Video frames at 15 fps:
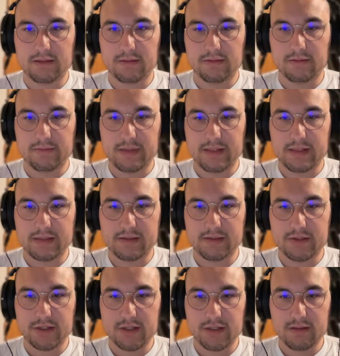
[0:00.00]
on the master
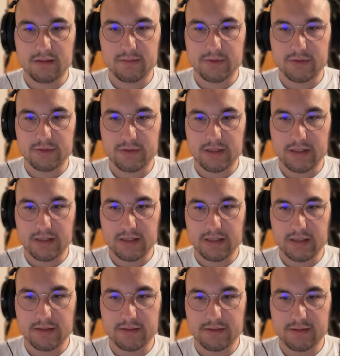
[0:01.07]
channel, I'm just gonna add
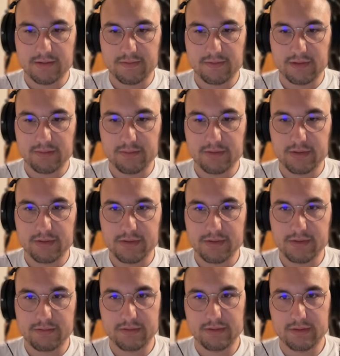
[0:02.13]
a soft clipper
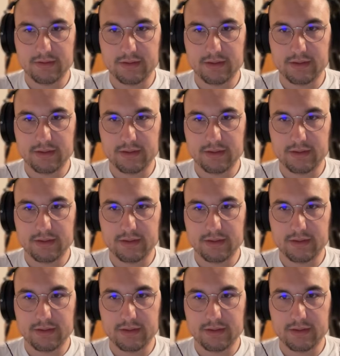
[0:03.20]
so we don't